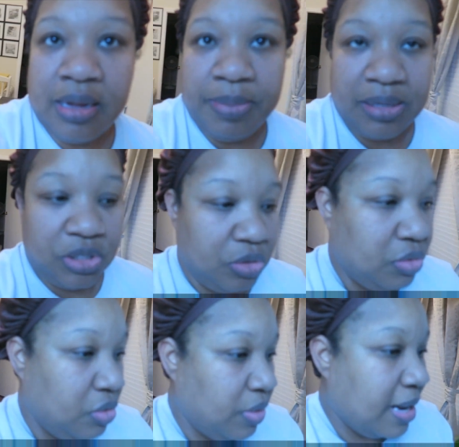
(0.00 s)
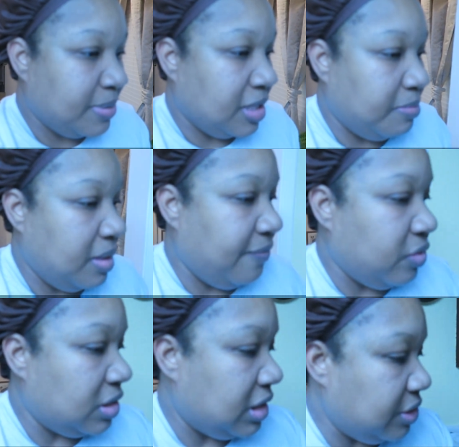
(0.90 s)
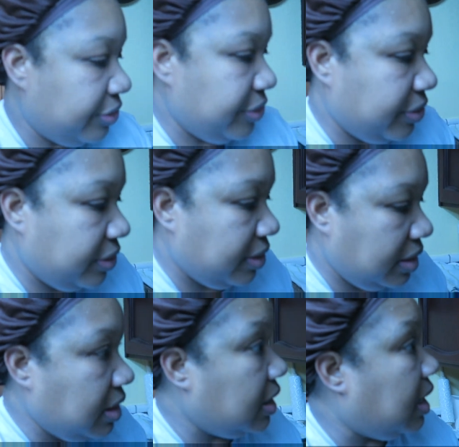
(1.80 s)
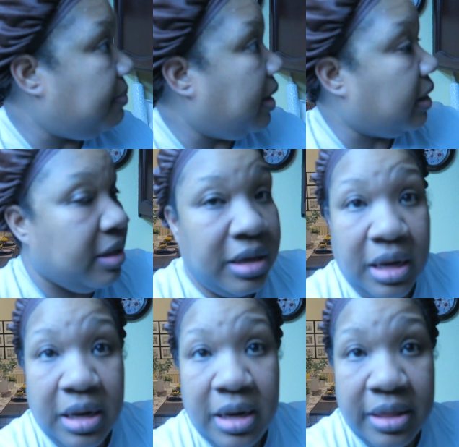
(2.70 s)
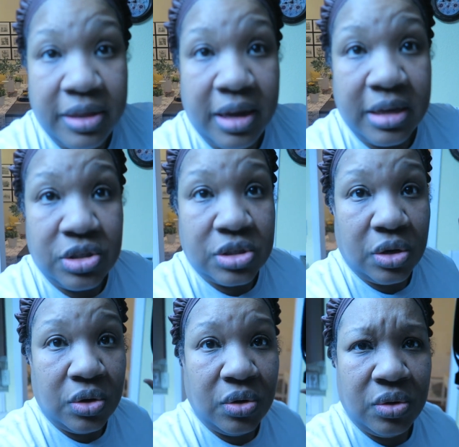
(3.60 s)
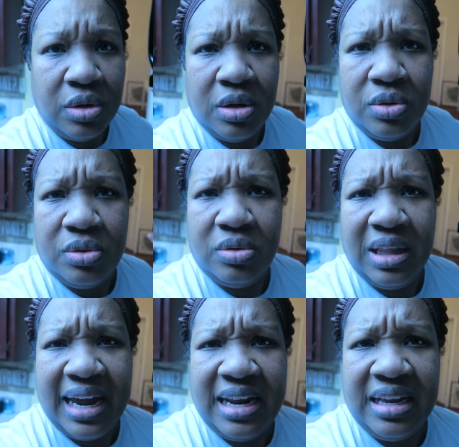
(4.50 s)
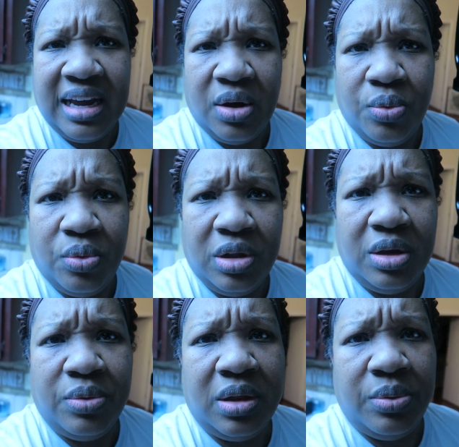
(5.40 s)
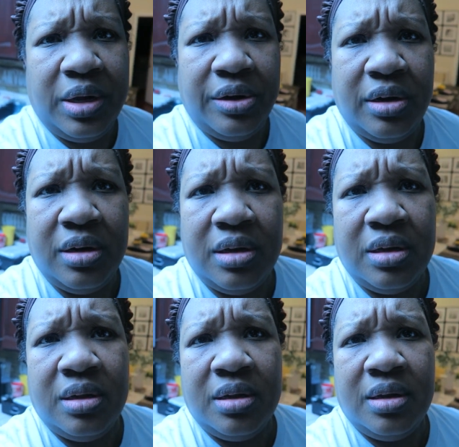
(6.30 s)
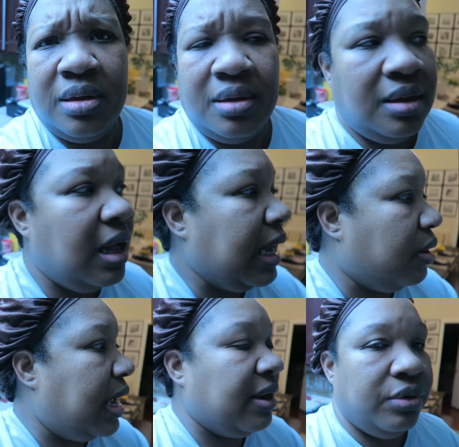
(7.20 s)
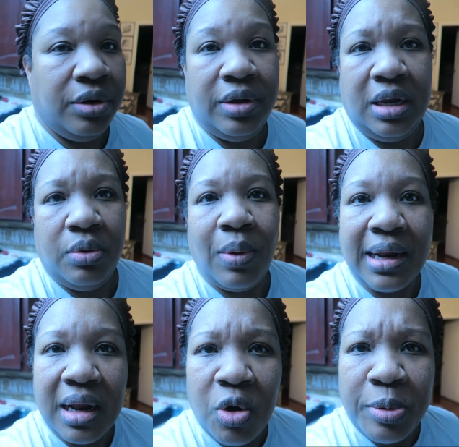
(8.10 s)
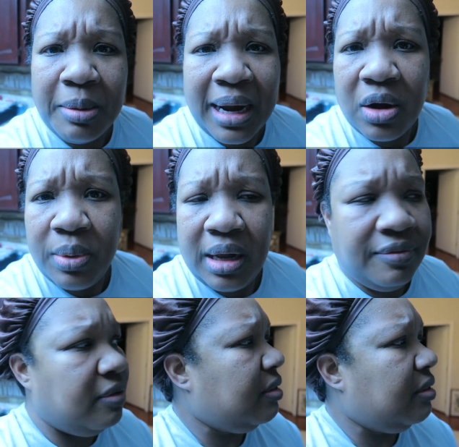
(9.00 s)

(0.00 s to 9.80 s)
About to grab something for dinner. I'm not cooking anything, so ooh, lighting got really, really weird. I, got, I don't know. Any, why did I open the microwave?